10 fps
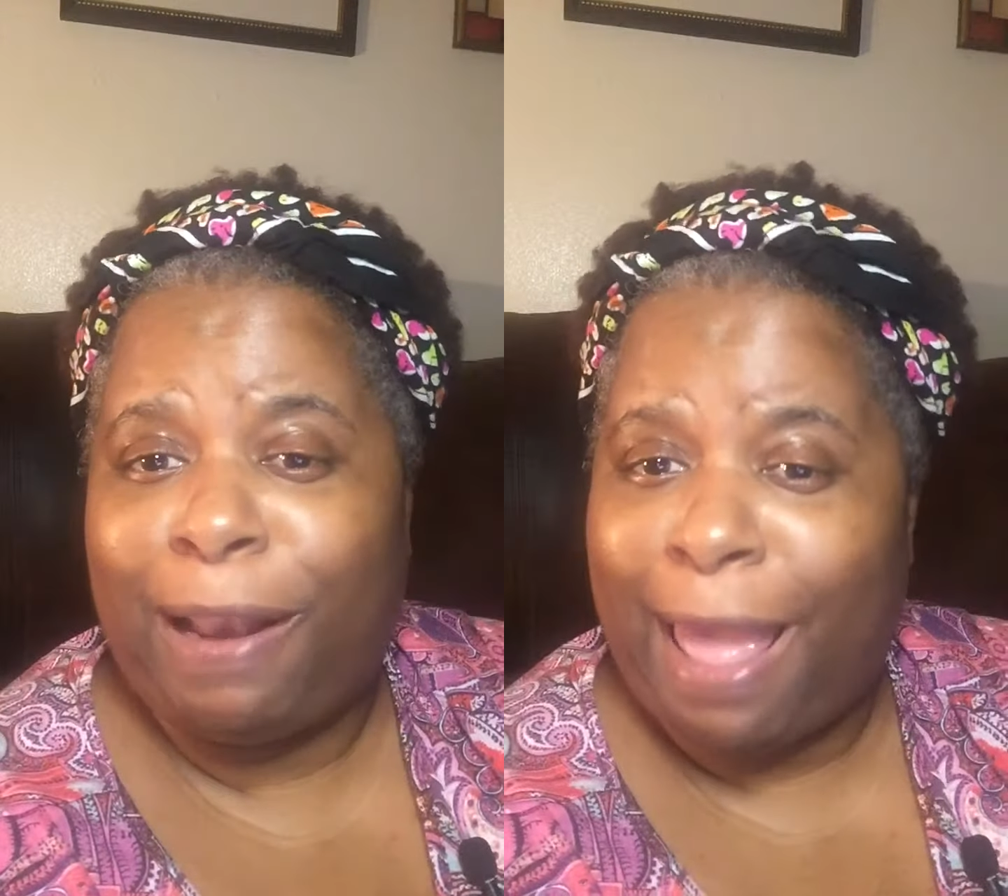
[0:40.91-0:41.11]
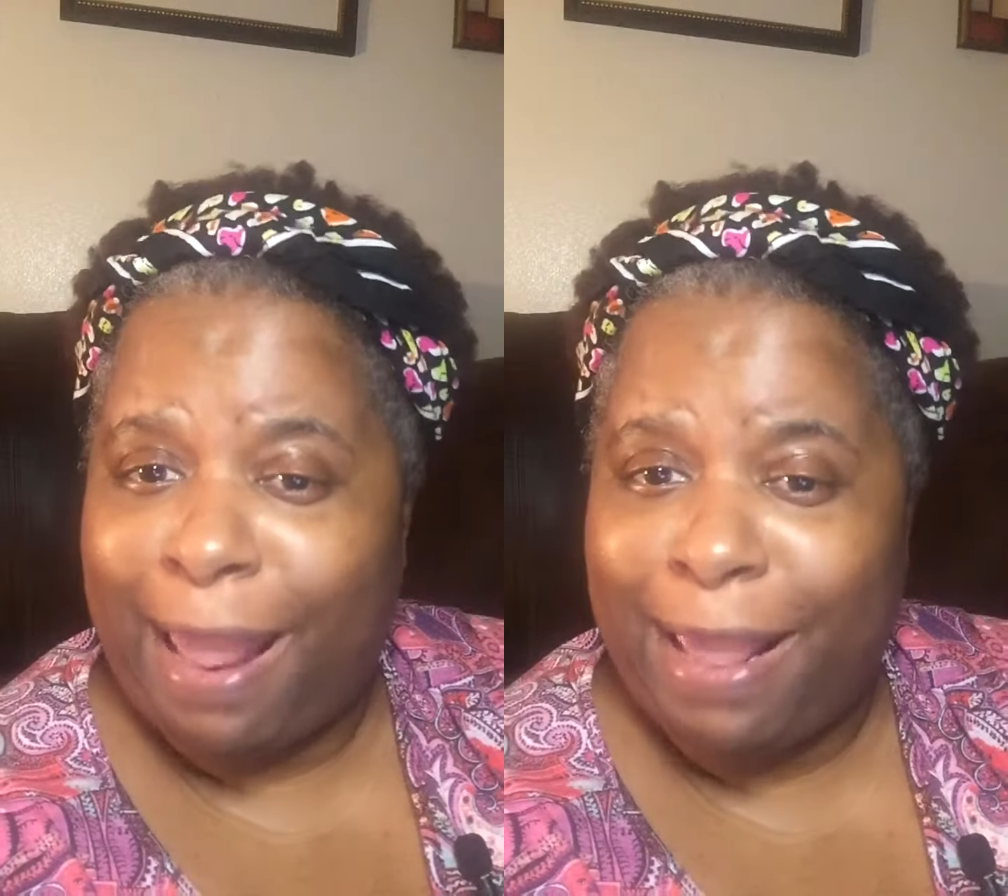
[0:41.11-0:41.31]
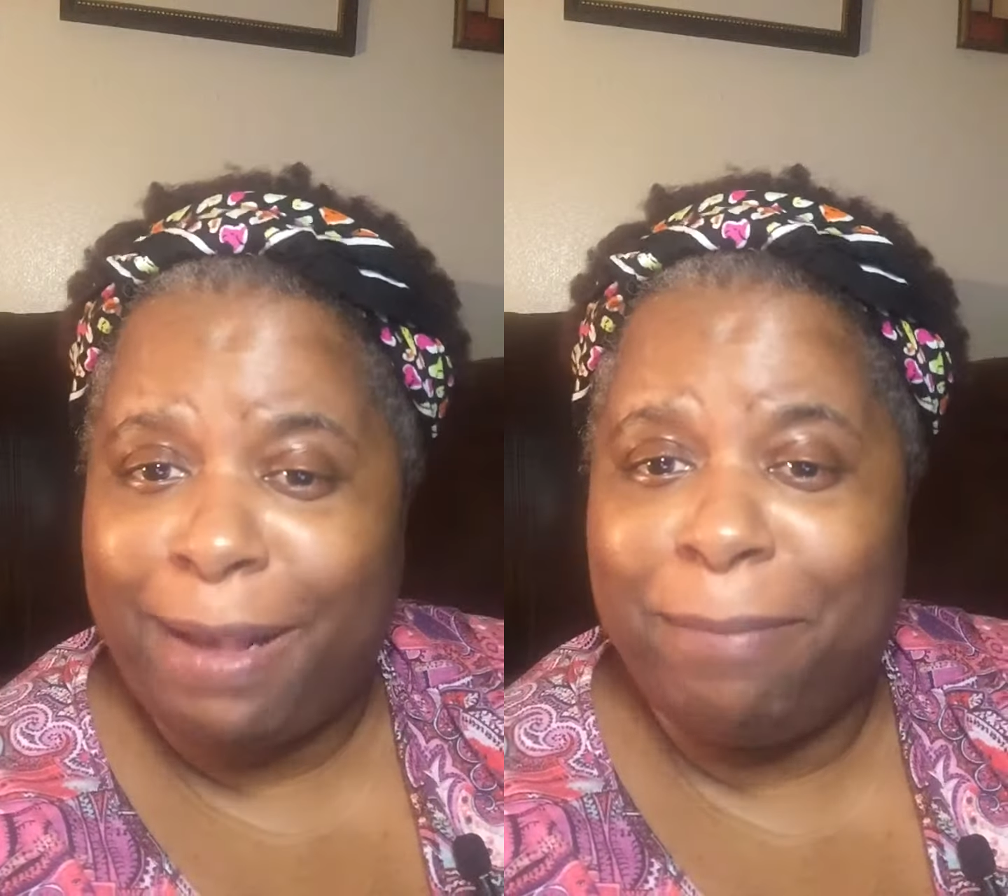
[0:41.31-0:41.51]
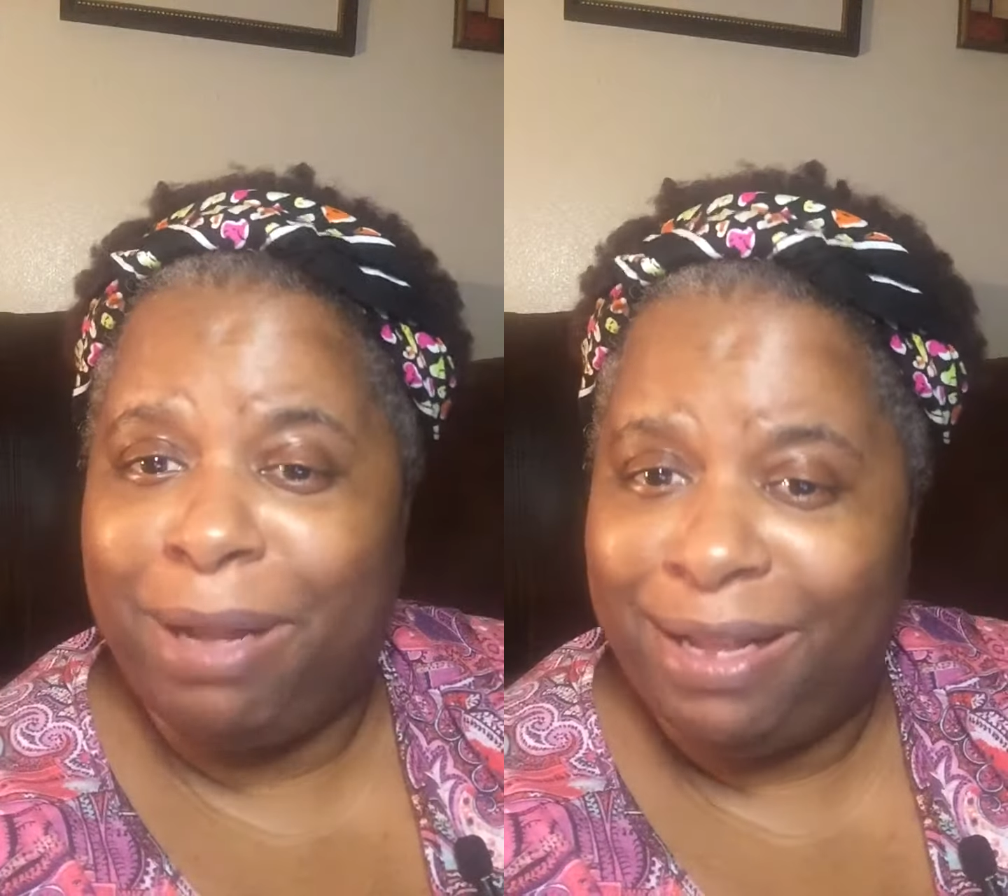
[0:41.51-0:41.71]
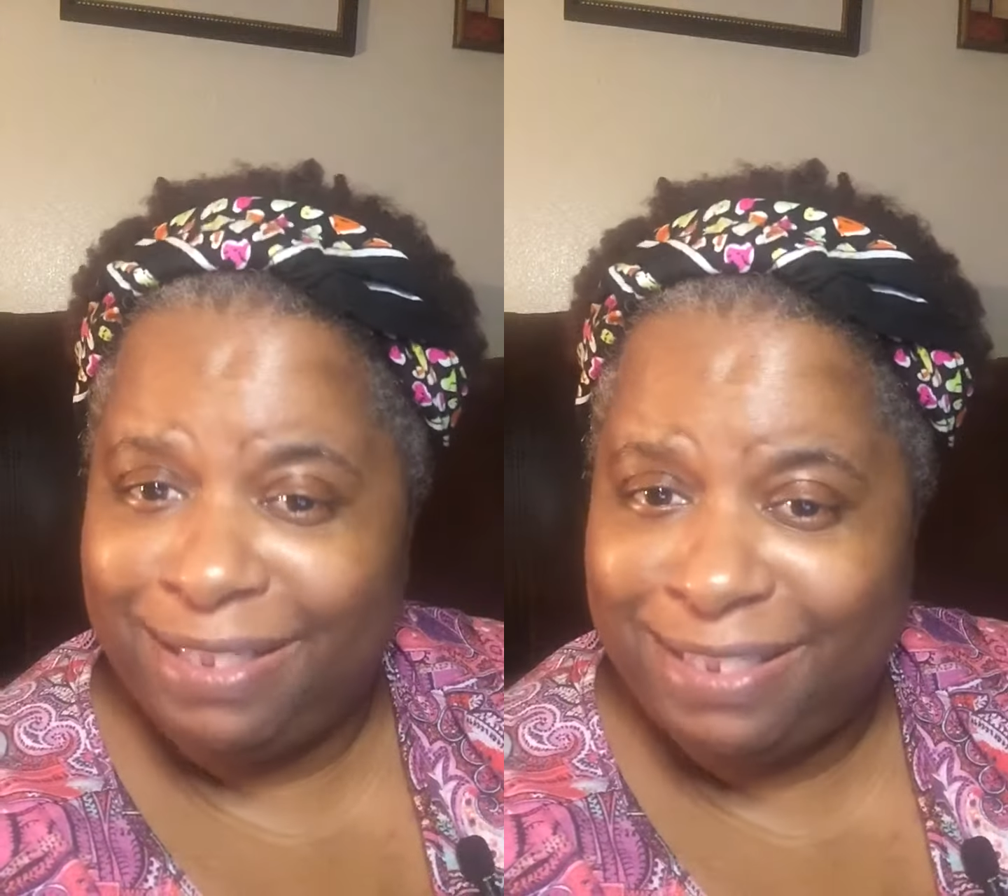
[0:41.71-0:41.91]
like
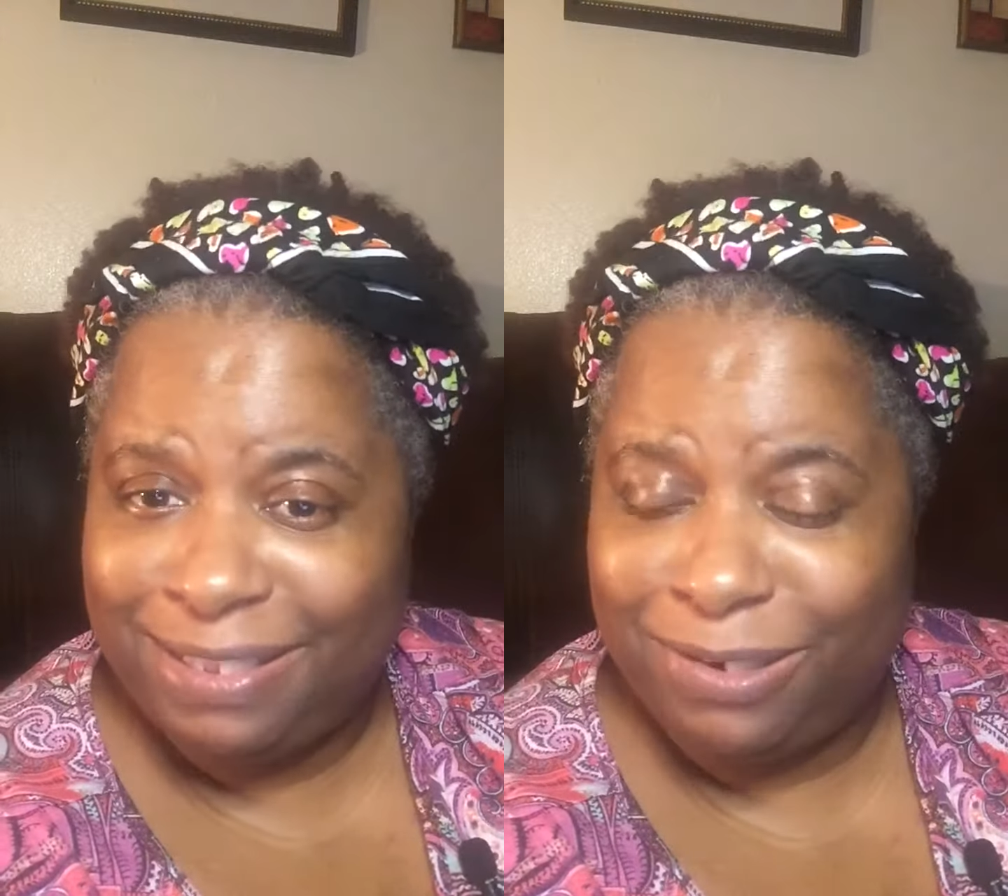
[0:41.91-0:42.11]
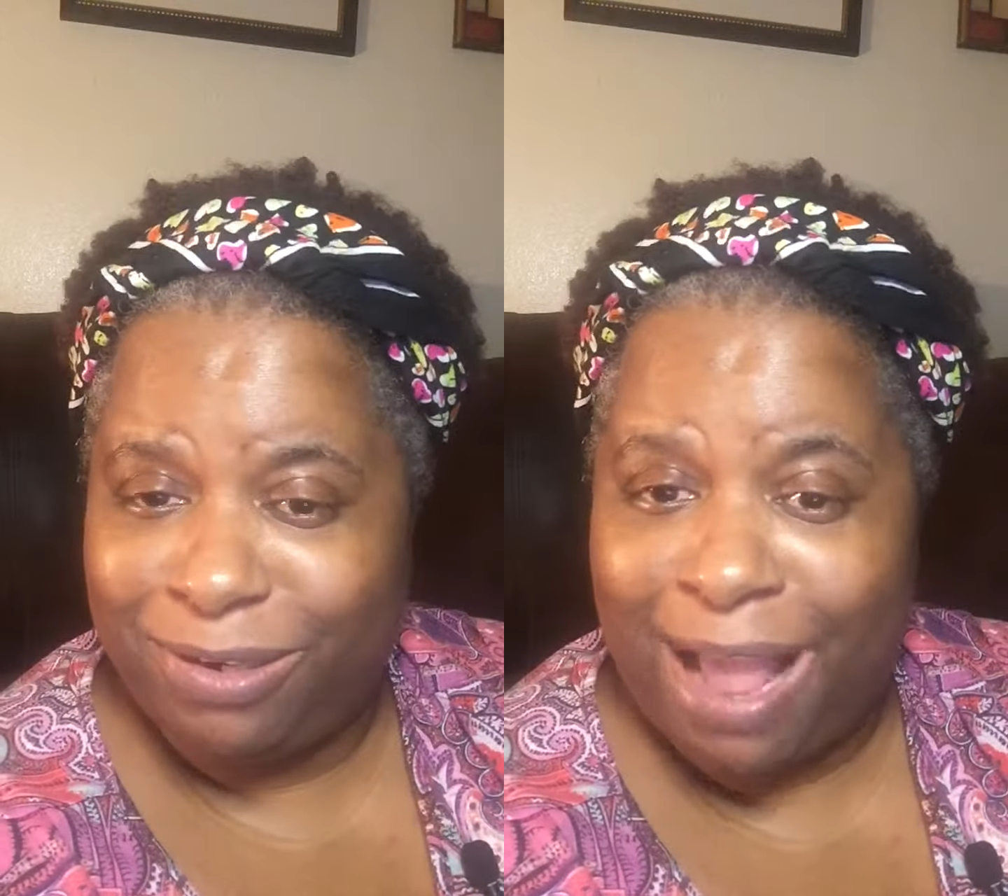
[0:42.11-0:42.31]
Monster.